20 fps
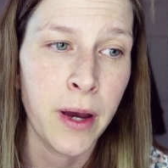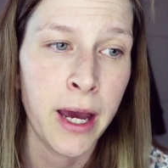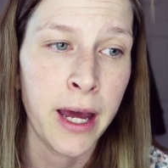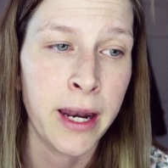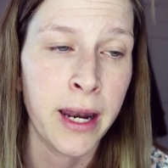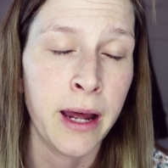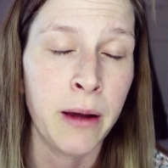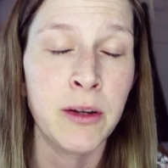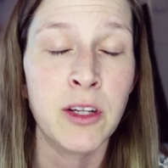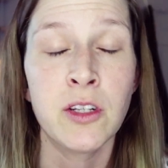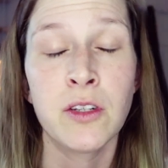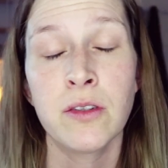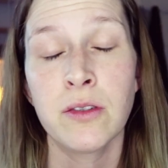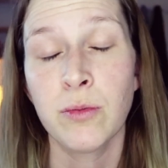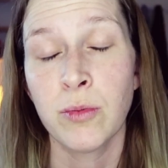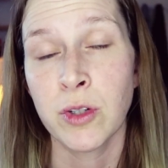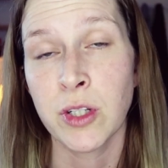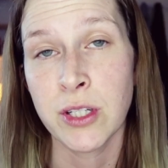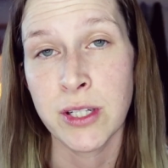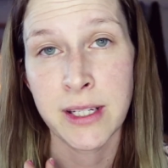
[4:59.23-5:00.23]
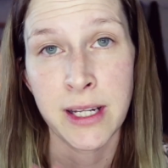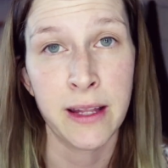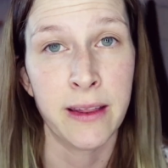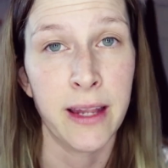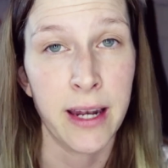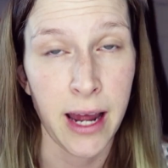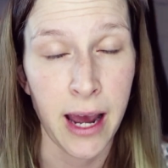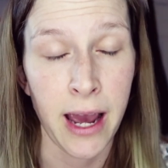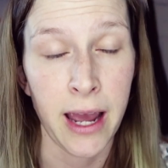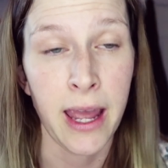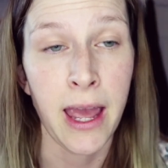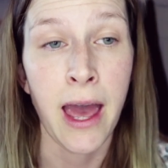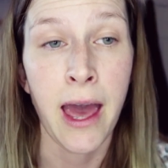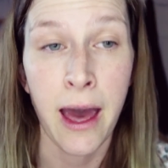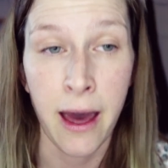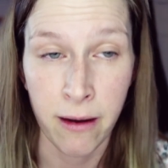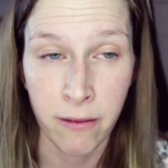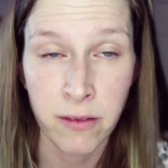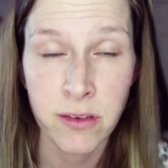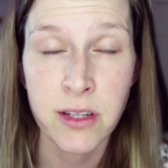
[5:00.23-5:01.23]
And I just want to say that I
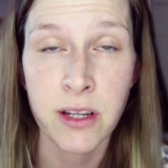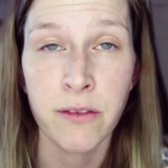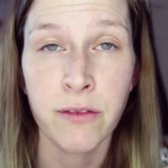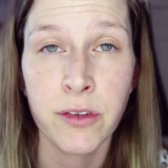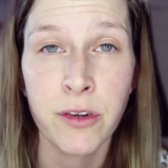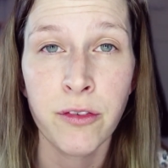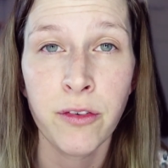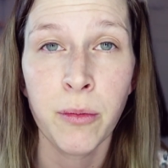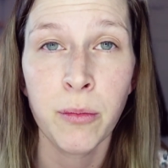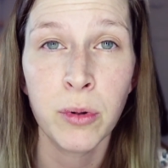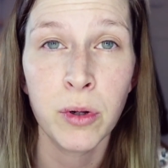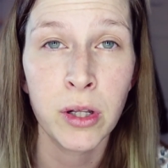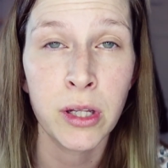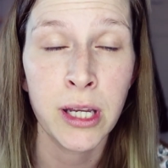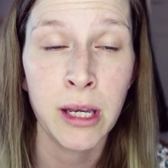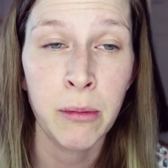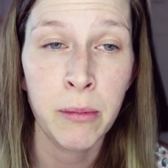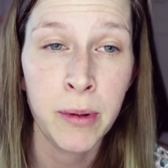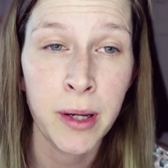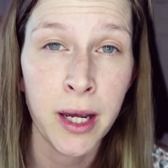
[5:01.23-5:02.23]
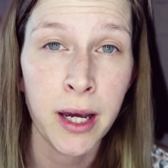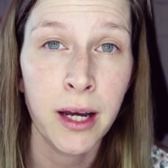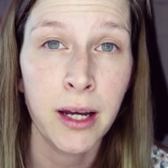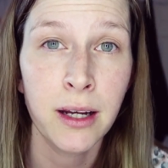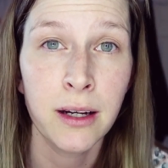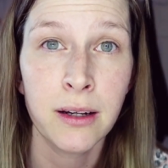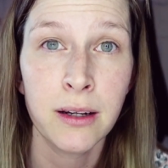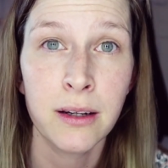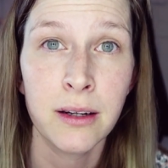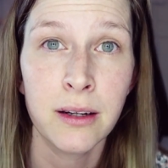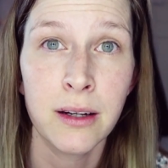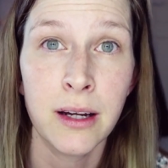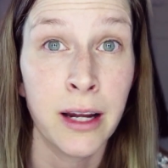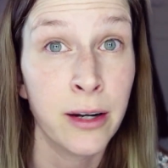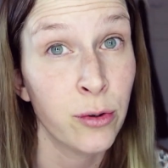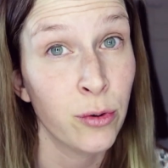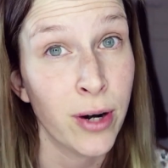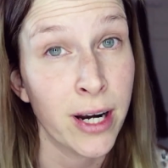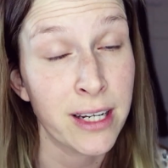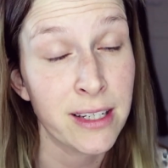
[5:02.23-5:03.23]
have suffered from bulimia,
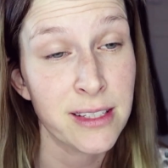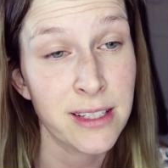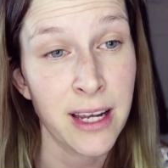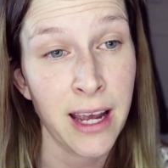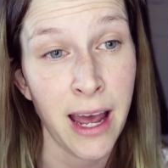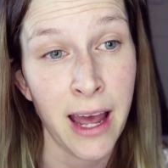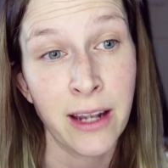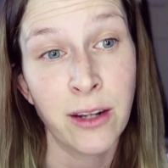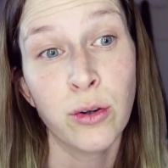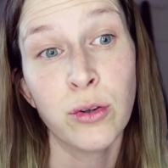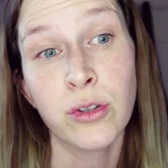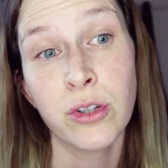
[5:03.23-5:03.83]
anorexia, and